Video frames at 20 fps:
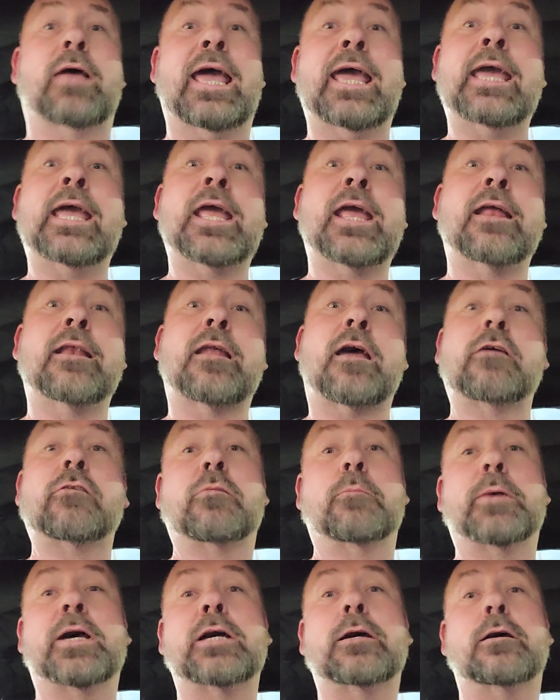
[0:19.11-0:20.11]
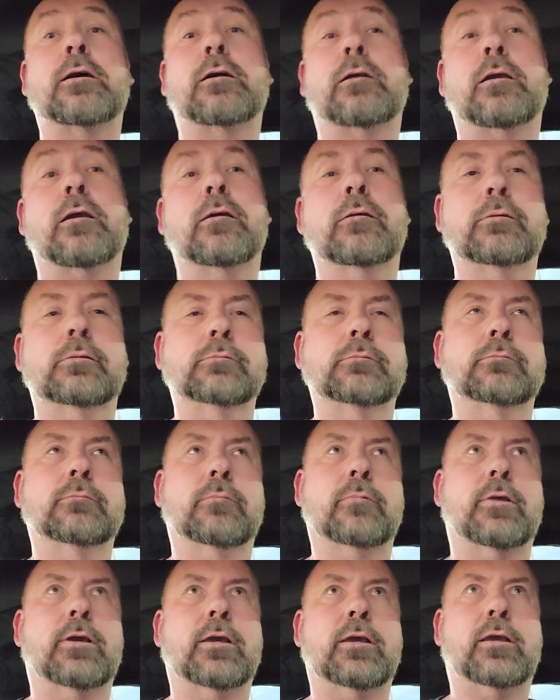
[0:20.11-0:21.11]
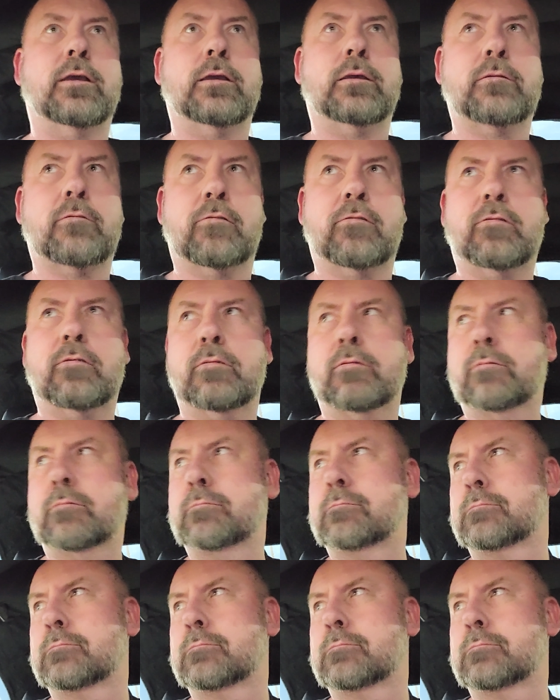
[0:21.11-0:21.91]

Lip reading: hey, nice bug. Thanks.